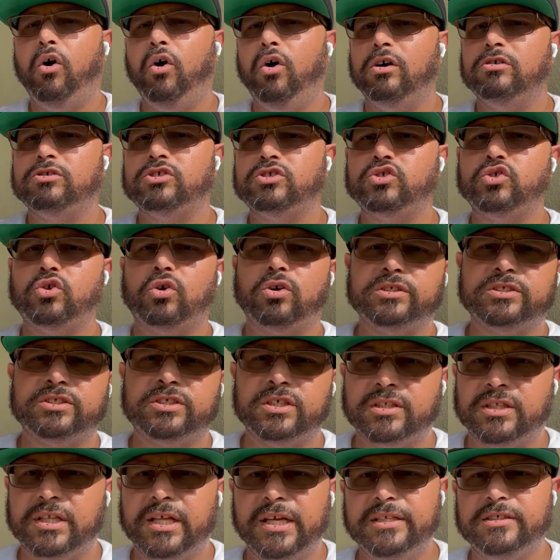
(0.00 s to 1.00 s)
All
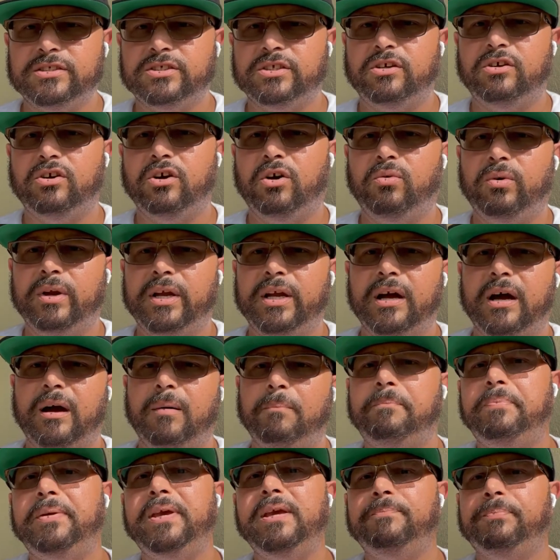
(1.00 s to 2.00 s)
sorts of things are going
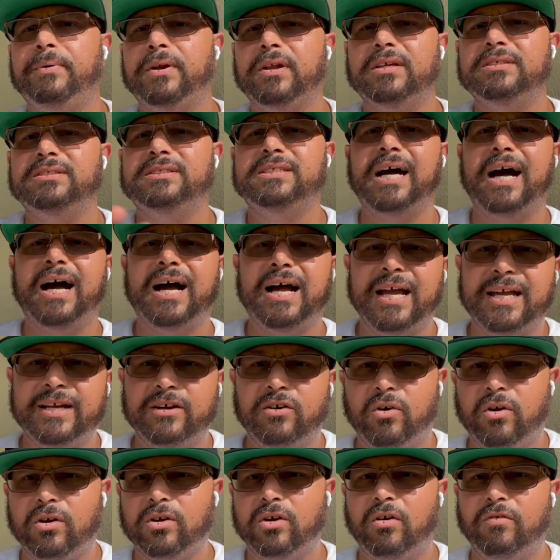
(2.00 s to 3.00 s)
on. People are
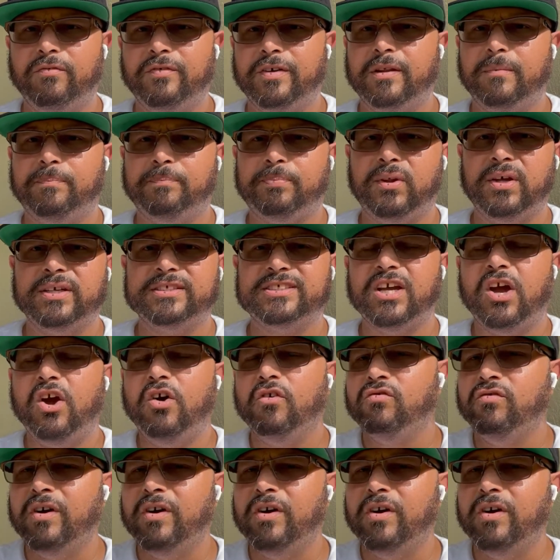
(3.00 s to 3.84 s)
dying all over the place.